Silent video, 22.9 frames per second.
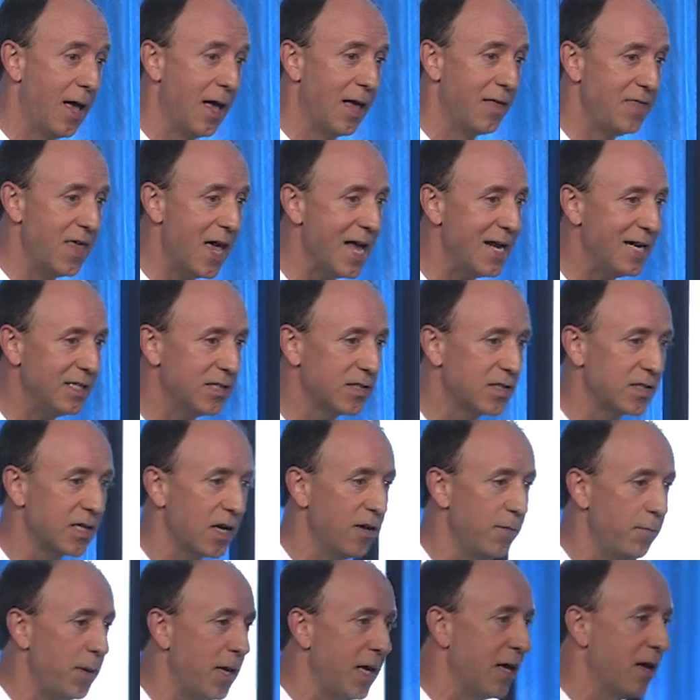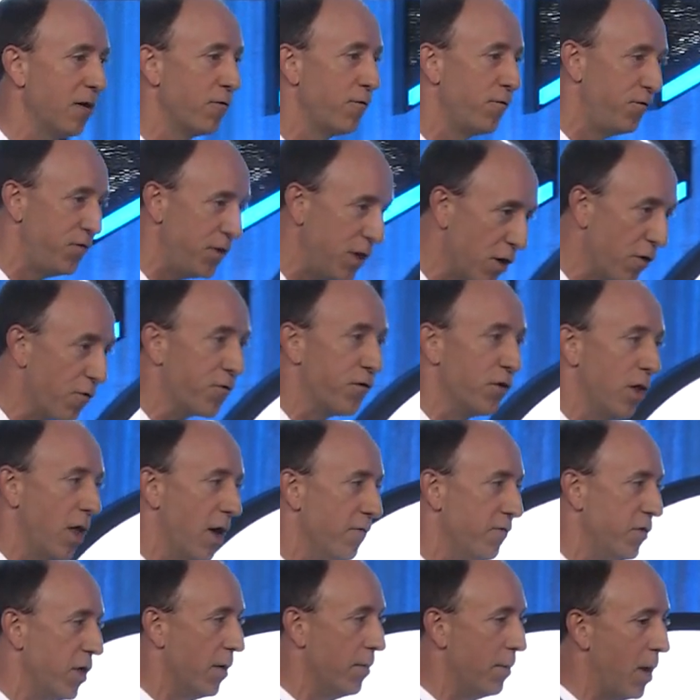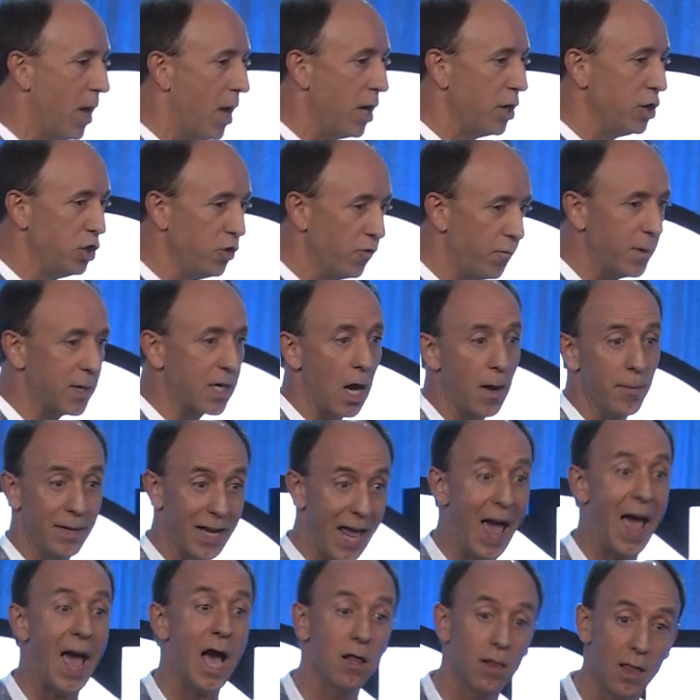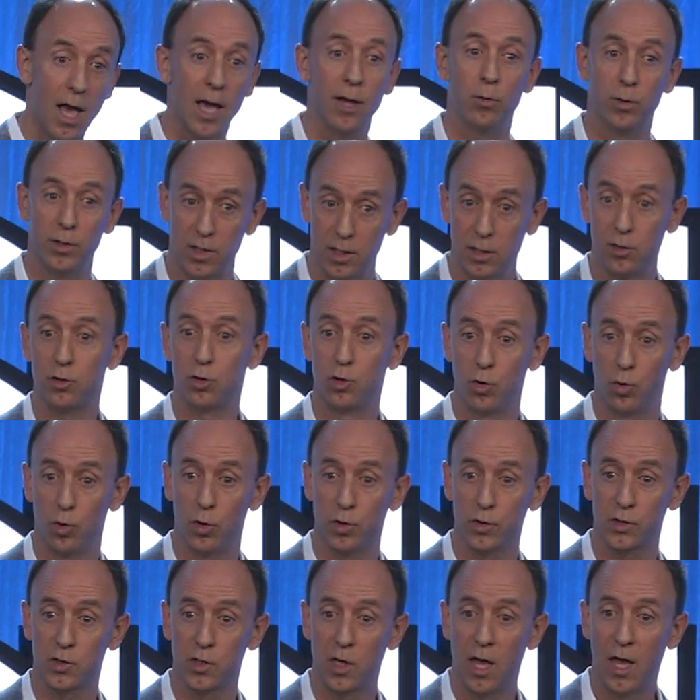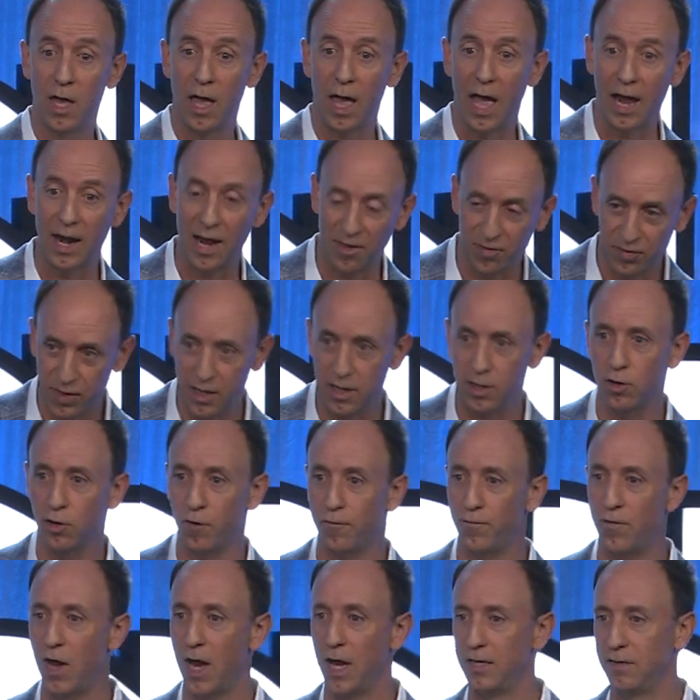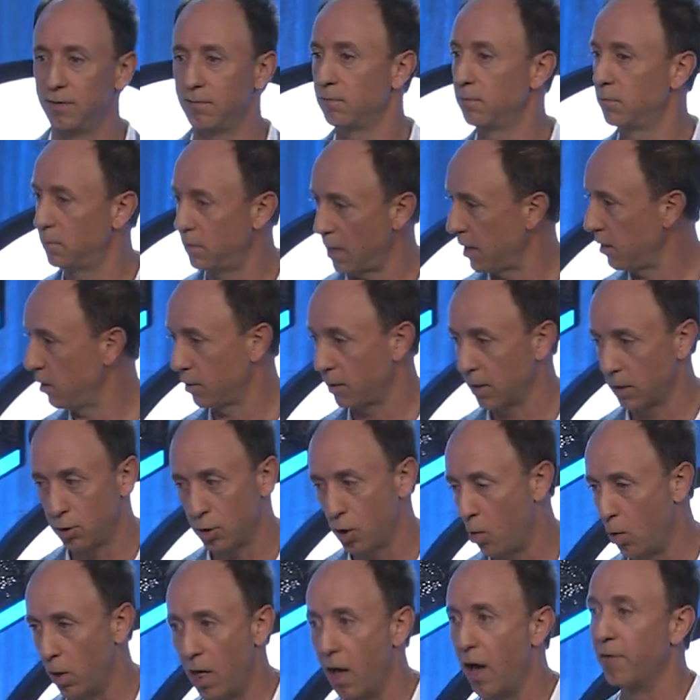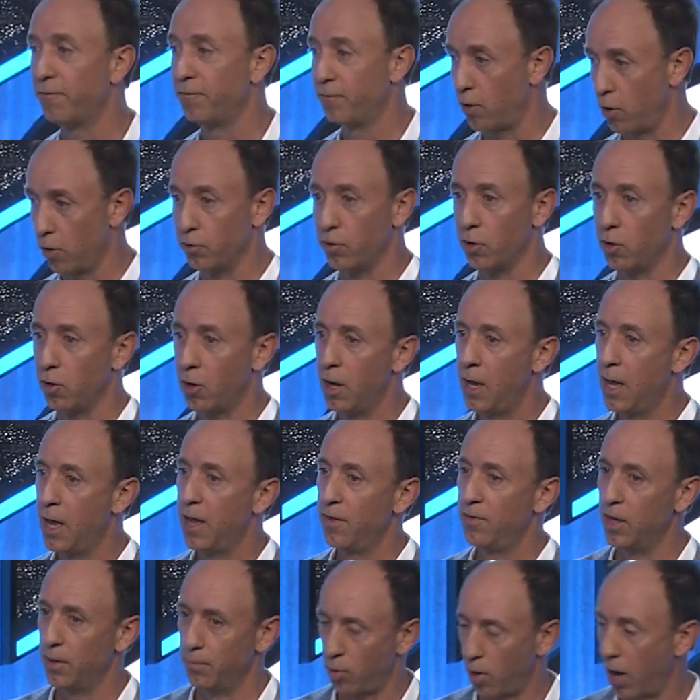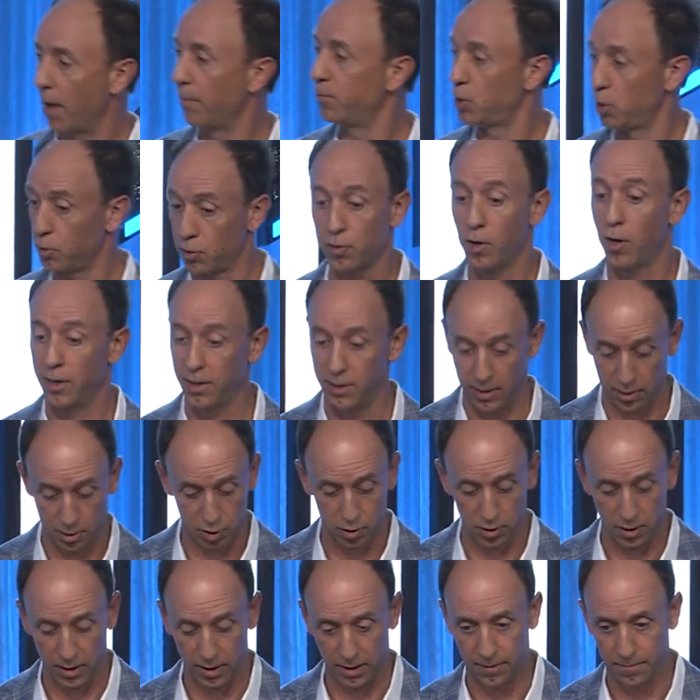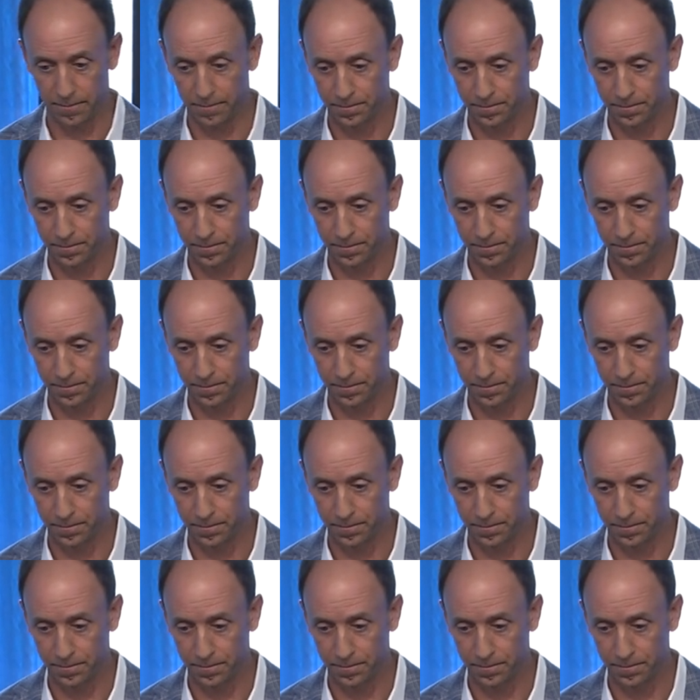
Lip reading: Then instead of being fearful of them, you've become an ally with these tools, and I think you'll find that you can go a lot farther than perhaps you thought initially.